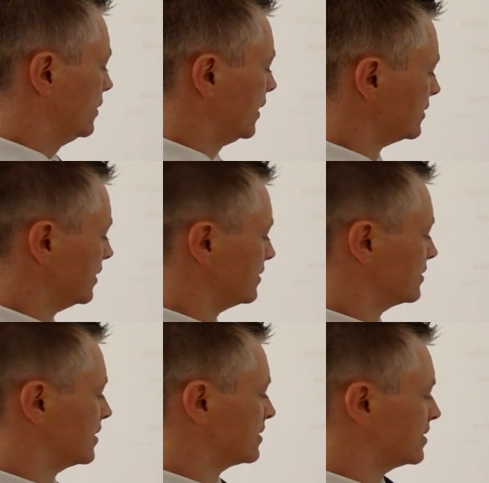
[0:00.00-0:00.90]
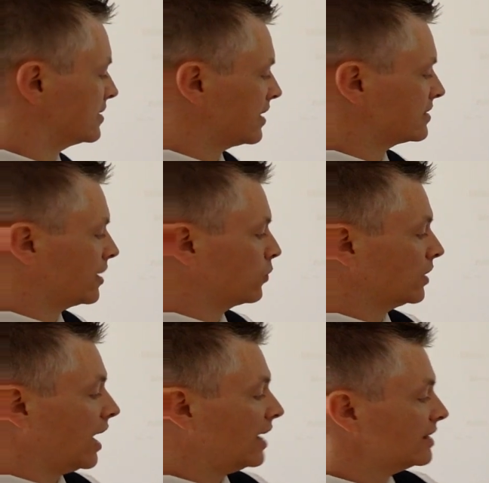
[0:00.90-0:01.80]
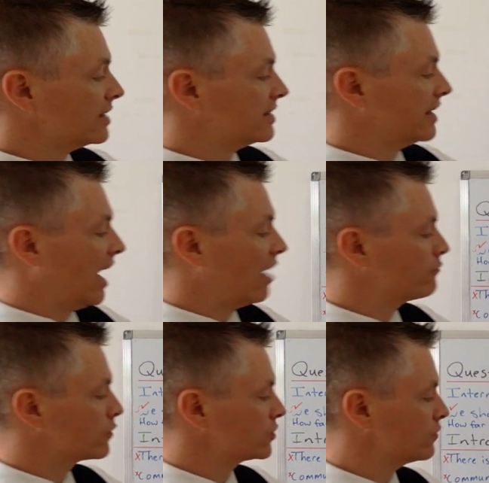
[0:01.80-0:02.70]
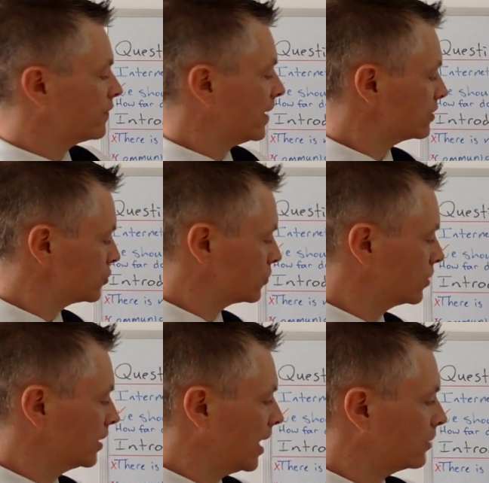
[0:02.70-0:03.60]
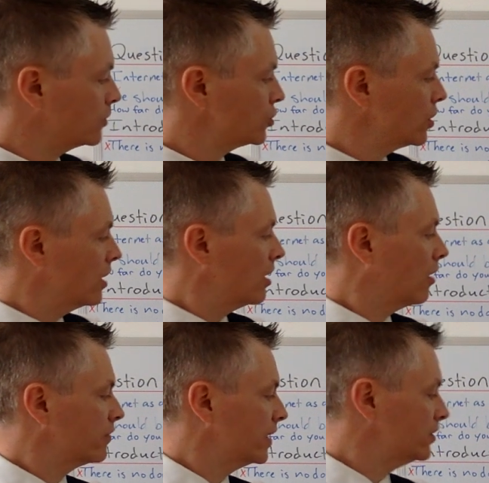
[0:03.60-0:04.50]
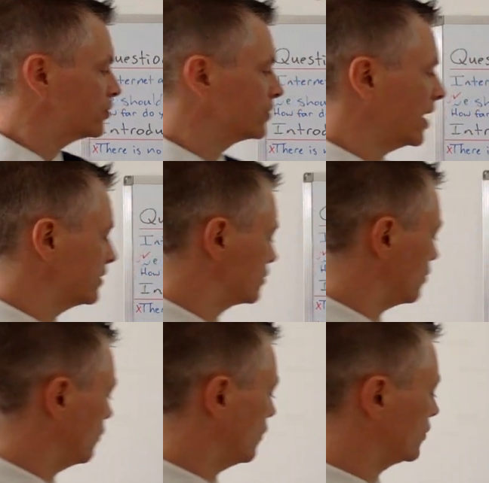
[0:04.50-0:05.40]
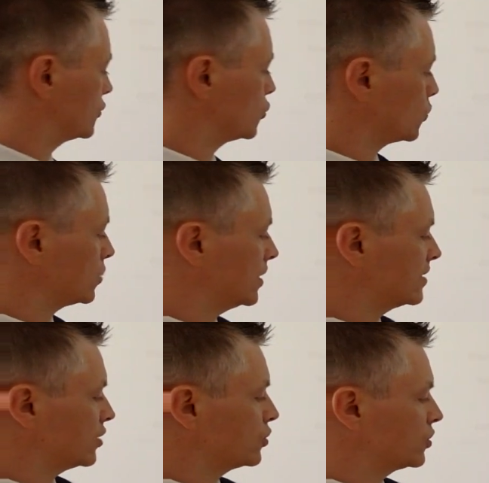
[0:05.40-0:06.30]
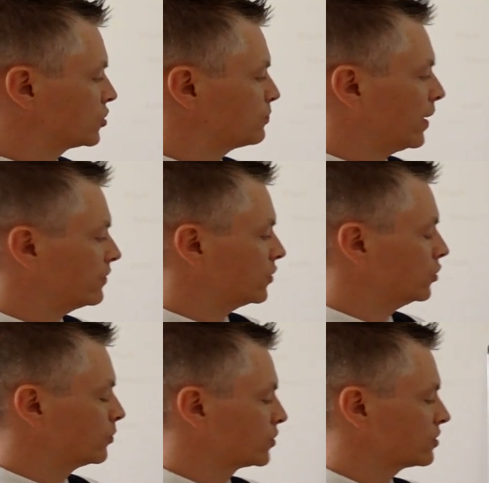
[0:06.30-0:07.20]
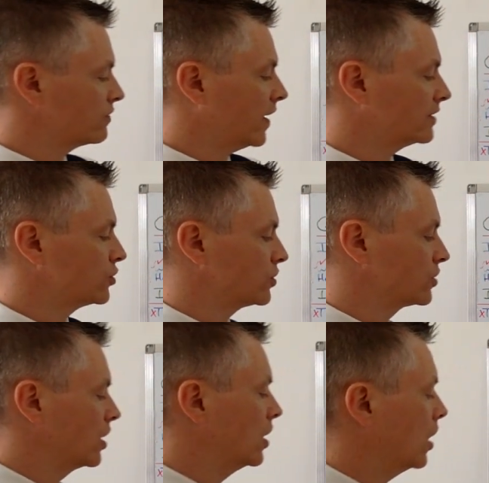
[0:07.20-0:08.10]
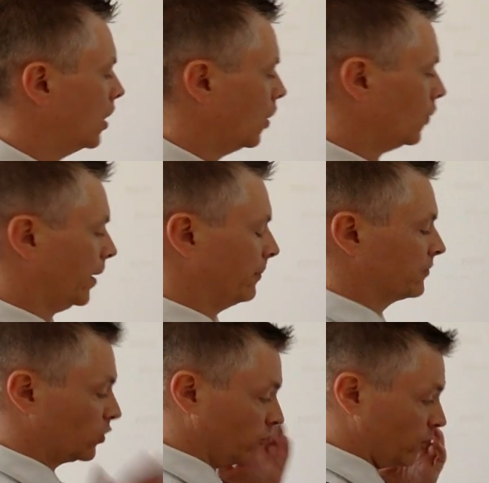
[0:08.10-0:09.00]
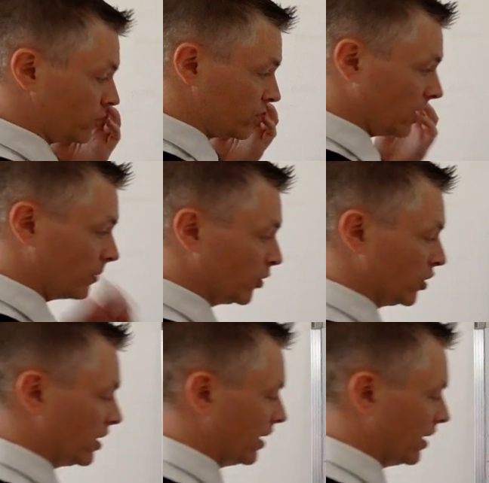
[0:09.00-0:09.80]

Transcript: next sentence says, this essay will highlight the adverse effects, so good language, of internet on socialization despite the numerous advantages. Okay, so first thing I'm going to